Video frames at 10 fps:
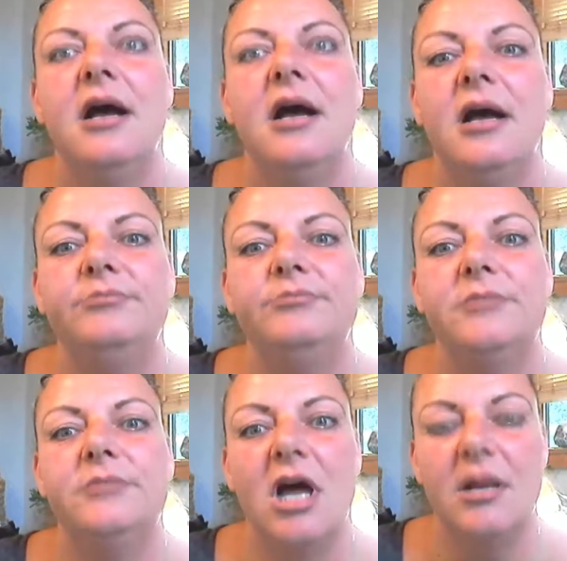on
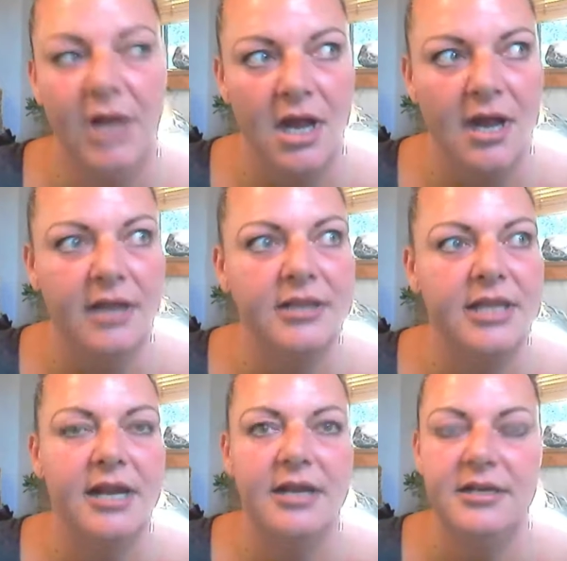a blog
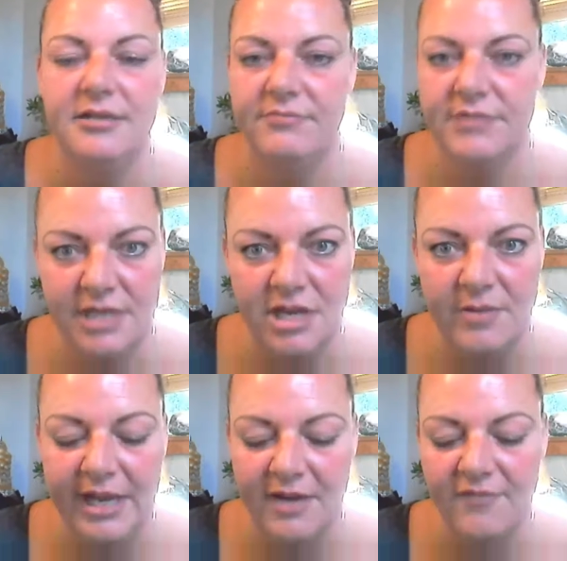that I was
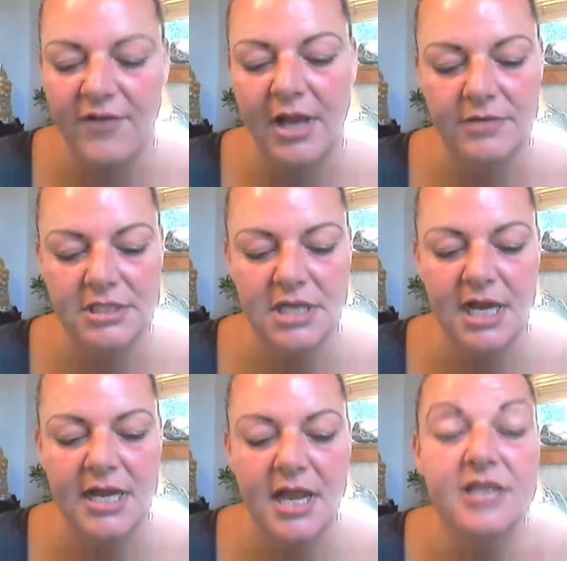accumulating followers
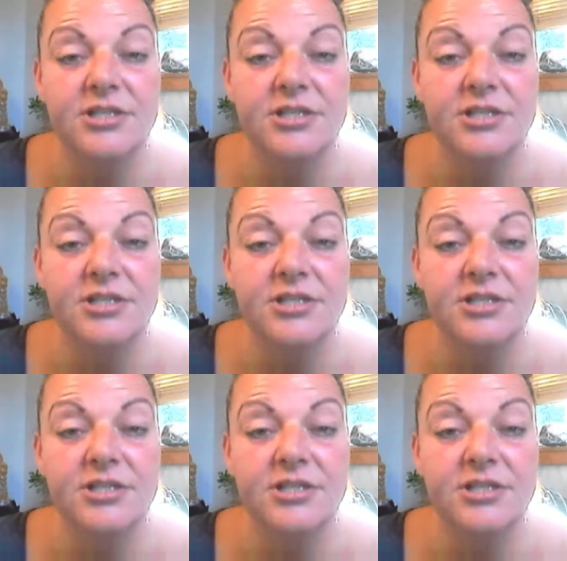on.